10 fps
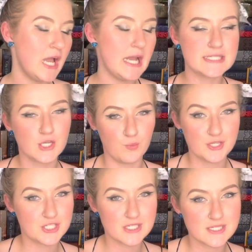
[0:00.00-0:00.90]
It's got
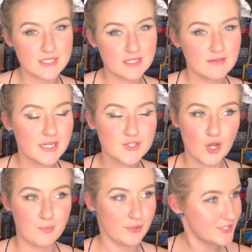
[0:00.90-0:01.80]
witches, it's
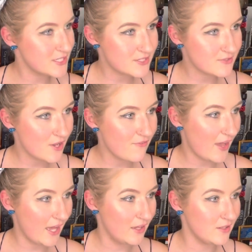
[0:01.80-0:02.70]
got Princess of
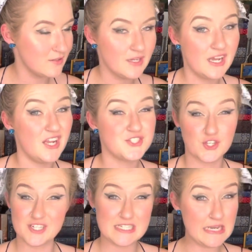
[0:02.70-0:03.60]
Hell, it's
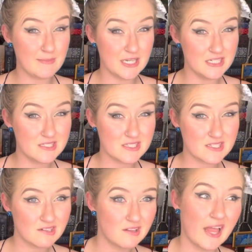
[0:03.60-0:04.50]
got demons,
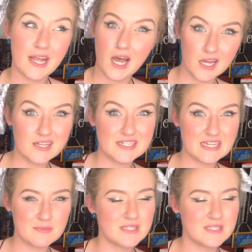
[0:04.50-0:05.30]
like ugly demons.